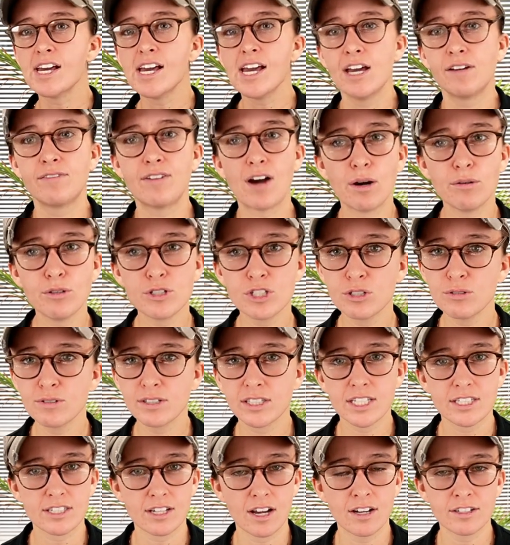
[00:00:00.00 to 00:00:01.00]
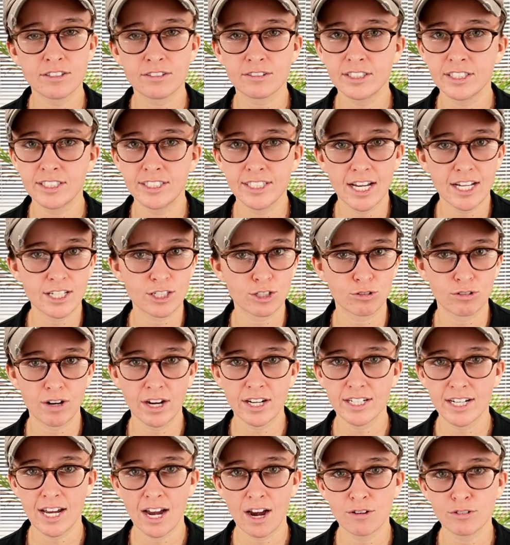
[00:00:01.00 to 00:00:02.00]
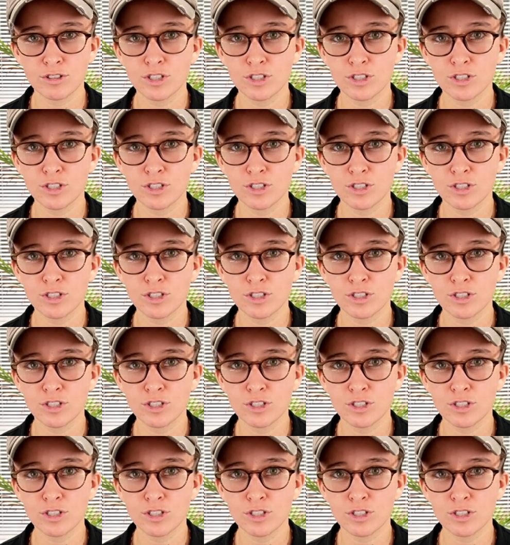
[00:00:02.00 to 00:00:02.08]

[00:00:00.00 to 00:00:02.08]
If I was doing this under the desk right now,